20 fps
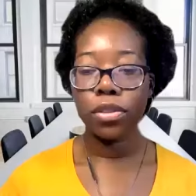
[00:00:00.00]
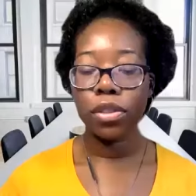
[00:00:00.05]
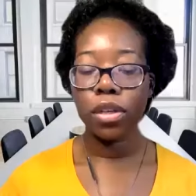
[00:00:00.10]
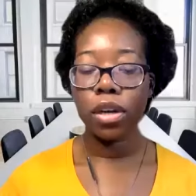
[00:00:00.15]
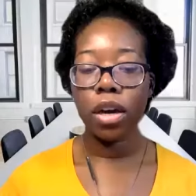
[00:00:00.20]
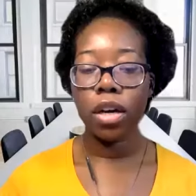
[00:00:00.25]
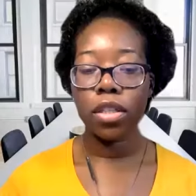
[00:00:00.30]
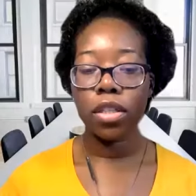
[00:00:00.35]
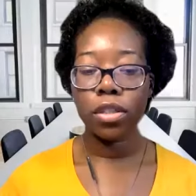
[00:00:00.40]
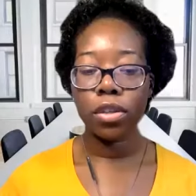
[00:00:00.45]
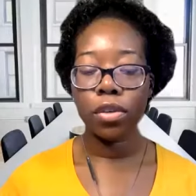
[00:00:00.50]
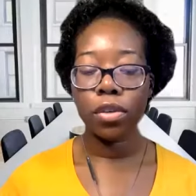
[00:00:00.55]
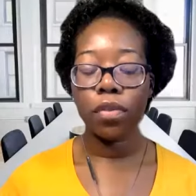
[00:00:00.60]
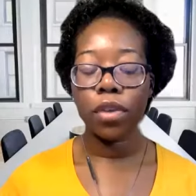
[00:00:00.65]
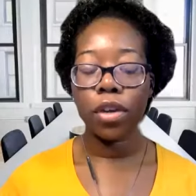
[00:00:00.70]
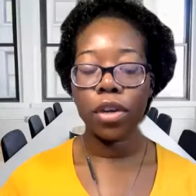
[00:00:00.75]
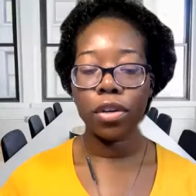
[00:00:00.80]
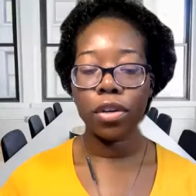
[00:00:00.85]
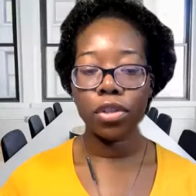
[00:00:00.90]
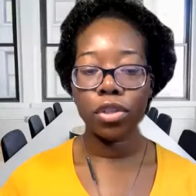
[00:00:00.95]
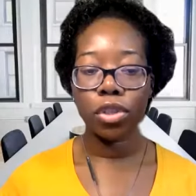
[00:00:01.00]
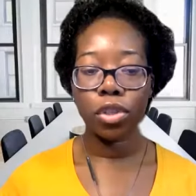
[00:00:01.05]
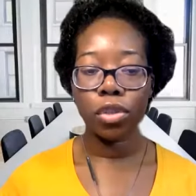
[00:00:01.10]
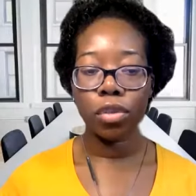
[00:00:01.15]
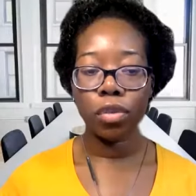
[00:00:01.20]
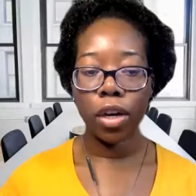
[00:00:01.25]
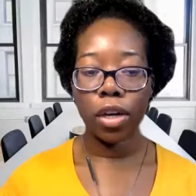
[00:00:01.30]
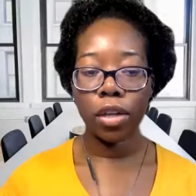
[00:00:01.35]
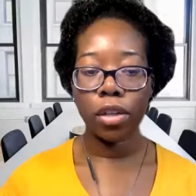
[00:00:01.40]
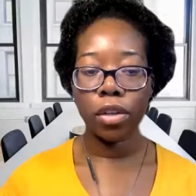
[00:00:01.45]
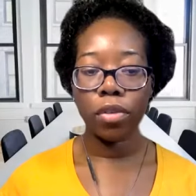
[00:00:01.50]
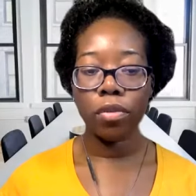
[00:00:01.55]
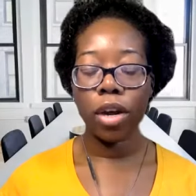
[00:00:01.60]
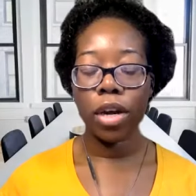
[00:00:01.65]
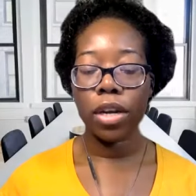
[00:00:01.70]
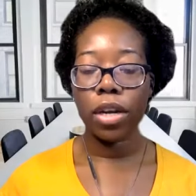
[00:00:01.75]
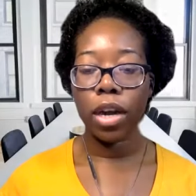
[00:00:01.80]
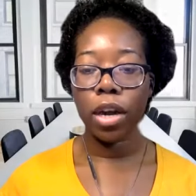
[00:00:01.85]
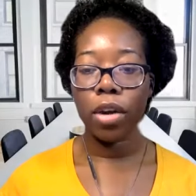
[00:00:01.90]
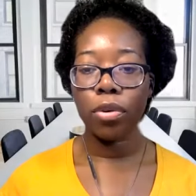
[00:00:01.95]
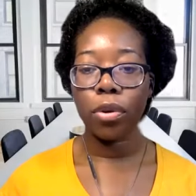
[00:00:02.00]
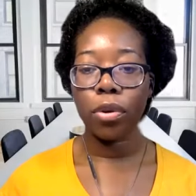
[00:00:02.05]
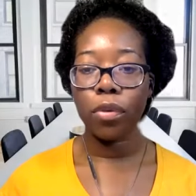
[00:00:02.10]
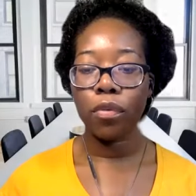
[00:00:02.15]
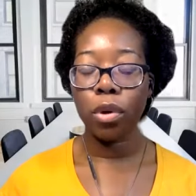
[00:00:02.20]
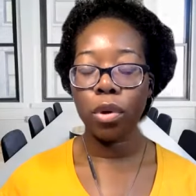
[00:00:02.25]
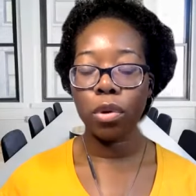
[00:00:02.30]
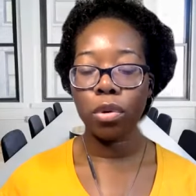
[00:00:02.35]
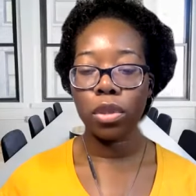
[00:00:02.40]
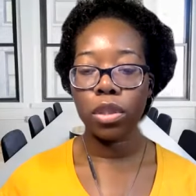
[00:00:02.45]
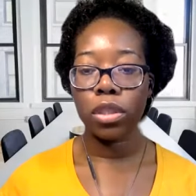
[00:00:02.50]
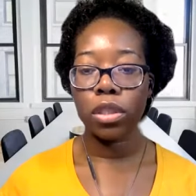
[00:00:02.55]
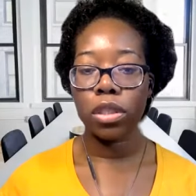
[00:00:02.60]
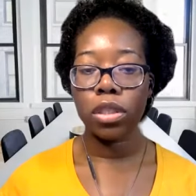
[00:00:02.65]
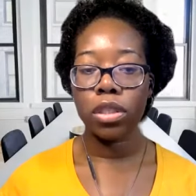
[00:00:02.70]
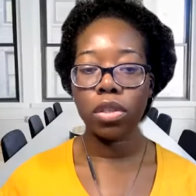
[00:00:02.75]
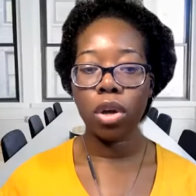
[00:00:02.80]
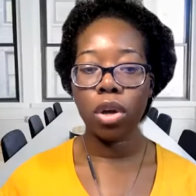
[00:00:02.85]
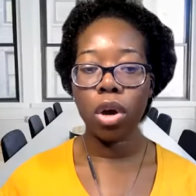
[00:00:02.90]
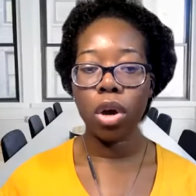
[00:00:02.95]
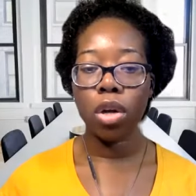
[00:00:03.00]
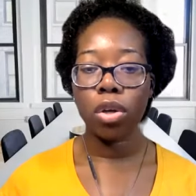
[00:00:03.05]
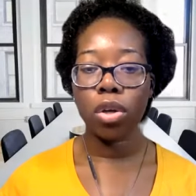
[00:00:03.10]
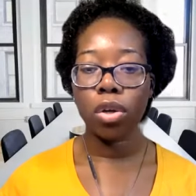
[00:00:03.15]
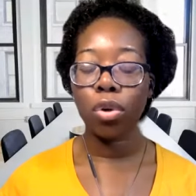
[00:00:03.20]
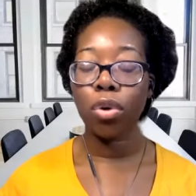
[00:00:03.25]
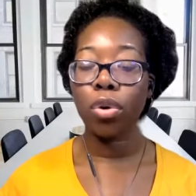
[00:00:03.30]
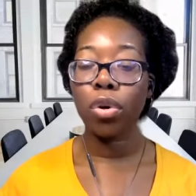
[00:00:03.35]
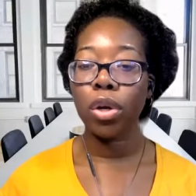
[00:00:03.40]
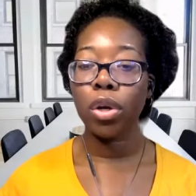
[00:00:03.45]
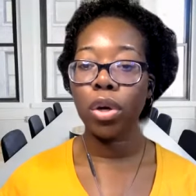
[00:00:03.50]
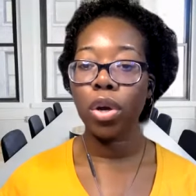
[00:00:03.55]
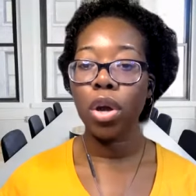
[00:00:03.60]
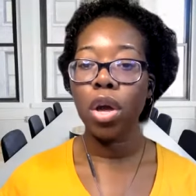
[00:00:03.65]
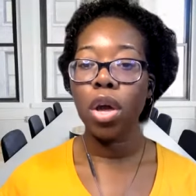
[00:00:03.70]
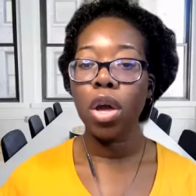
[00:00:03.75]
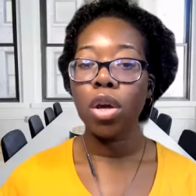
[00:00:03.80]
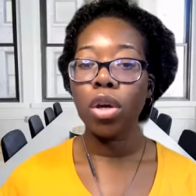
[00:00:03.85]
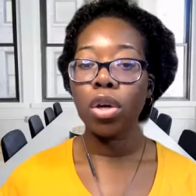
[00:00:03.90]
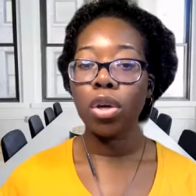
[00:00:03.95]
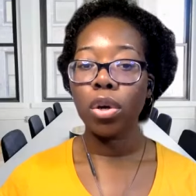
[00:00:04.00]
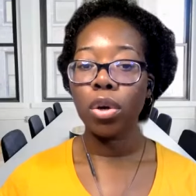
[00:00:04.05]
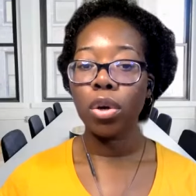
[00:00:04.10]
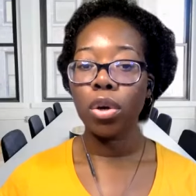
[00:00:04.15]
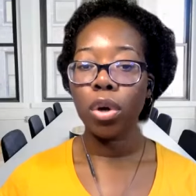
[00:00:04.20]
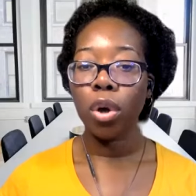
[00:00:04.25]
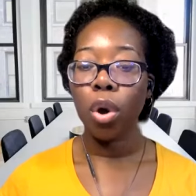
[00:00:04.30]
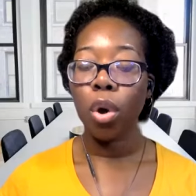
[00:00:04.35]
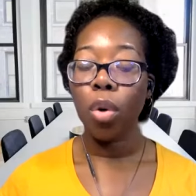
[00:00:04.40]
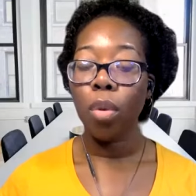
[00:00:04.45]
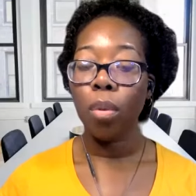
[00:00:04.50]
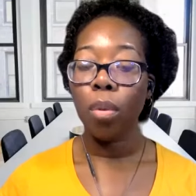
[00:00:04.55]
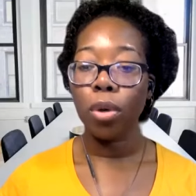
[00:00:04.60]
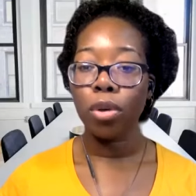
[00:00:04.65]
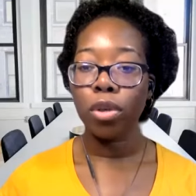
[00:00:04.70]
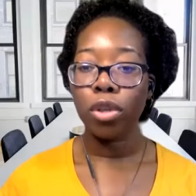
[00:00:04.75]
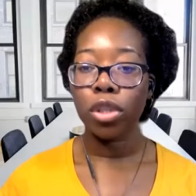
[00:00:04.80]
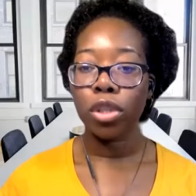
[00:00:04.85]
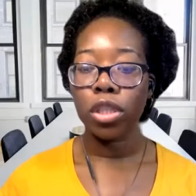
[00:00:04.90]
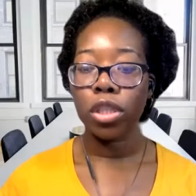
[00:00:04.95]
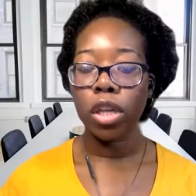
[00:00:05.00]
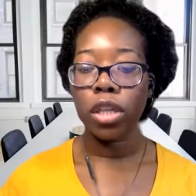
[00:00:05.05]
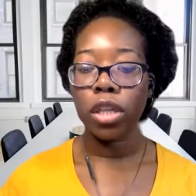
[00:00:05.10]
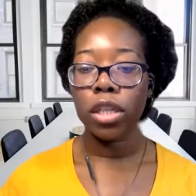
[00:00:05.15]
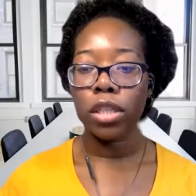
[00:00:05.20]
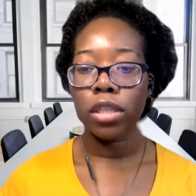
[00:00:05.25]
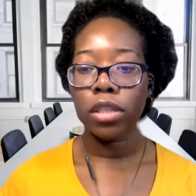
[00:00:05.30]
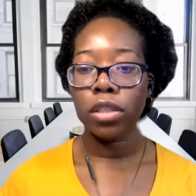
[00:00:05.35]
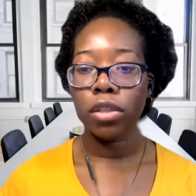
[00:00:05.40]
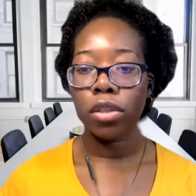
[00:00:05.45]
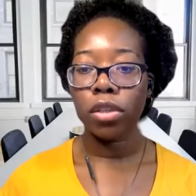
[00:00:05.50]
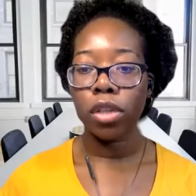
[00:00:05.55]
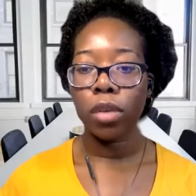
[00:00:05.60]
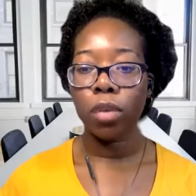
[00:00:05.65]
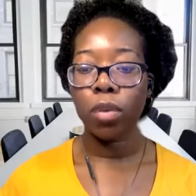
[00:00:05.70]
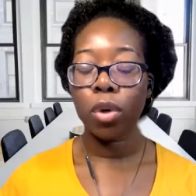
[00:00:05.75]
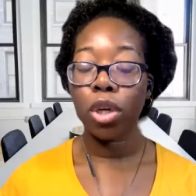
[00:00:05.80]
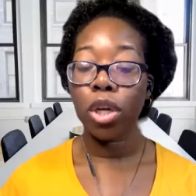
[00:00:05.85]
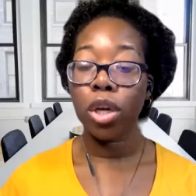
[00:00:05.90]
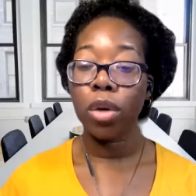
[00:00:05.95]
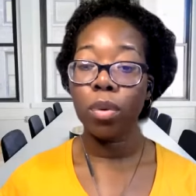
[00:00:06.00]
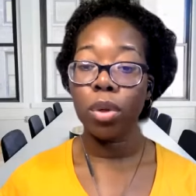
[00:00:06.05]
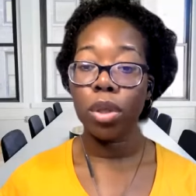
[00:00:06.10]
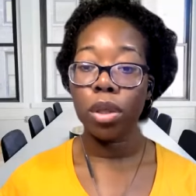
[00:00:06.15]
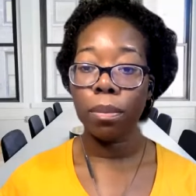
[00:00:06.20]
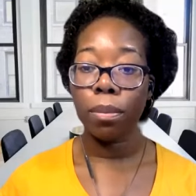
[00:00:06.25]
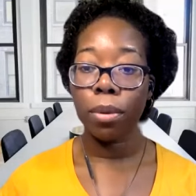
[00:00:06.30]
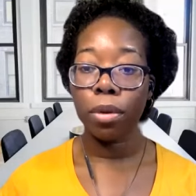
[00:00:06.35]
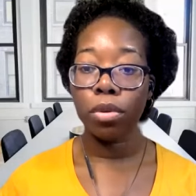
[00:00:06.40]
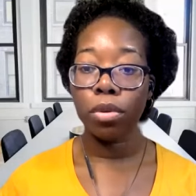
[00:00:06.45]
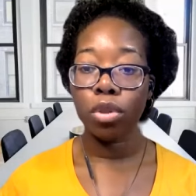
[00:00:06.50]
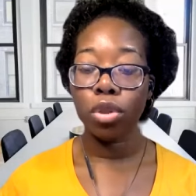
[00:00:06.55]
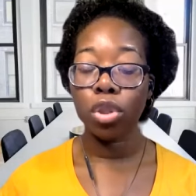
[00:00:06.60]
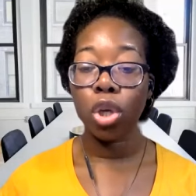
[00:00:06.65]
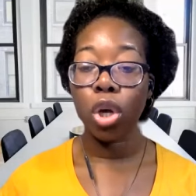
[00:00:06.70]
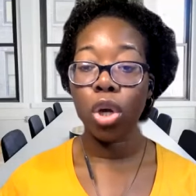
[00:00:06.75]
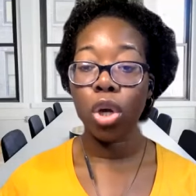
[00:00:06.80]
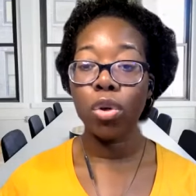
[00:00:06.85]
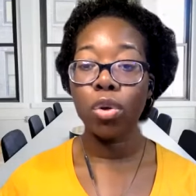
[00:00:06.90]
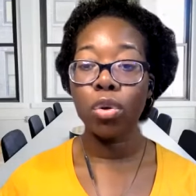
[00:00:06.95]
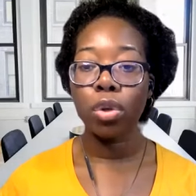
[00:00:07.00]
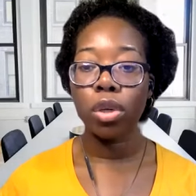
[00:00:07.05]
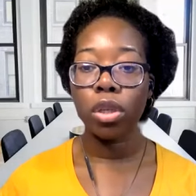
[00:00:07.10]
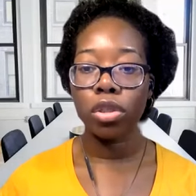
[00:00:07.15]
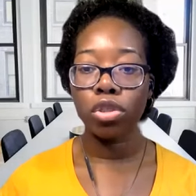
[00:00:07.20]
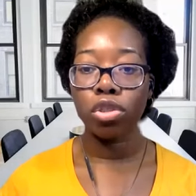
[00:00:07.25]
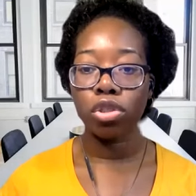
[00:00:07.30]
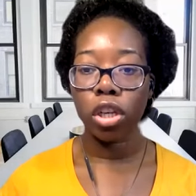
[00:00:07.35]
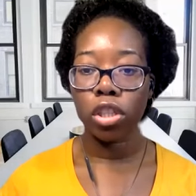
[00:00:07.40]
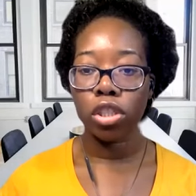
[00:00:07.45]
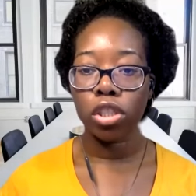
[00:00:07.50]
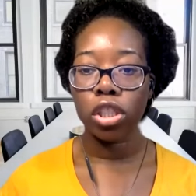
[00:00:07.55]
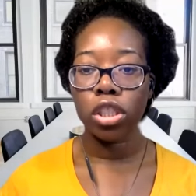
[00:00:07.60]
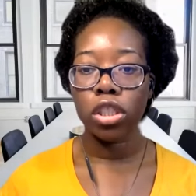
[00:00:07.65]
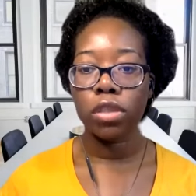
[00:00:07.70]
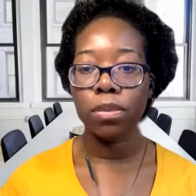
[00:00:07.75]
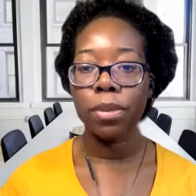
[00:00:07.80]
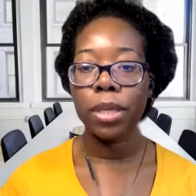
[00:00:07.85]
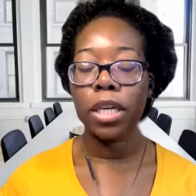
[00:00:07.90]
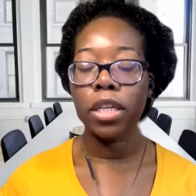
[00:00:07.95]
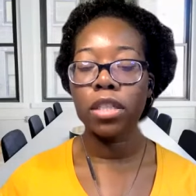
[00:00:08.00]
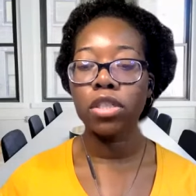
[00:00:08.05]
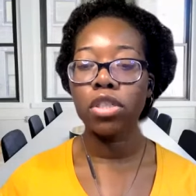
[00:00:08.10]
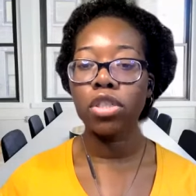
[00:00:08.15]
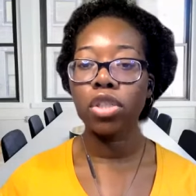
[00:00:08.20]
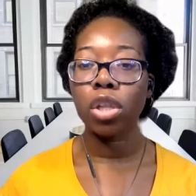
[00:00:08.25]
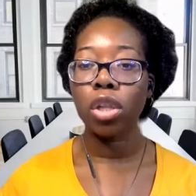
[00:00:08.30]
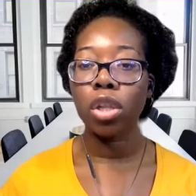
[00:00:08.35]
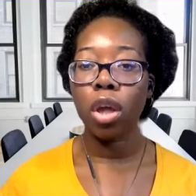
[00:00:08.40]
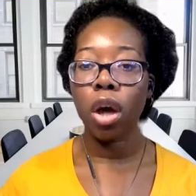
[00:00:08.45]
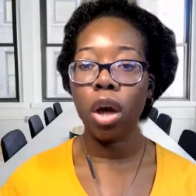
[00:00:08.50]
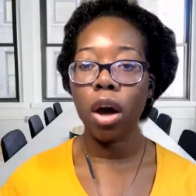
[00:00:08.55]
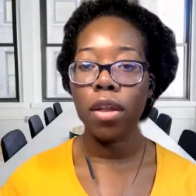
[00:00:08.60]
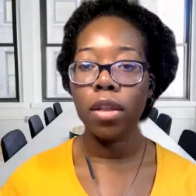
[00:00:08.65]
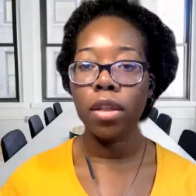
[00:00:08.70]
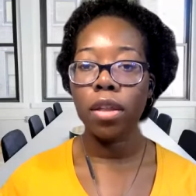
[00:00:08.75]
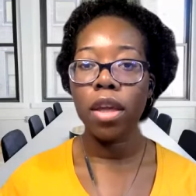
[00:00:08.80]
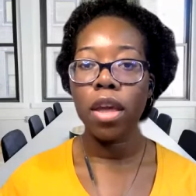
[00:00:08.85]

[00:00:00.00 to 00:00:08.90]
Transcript: Scott. So if I heard you correctly, right now your focus is on current current homeowners and not necessarily working with the builders on new constructions because there's a lot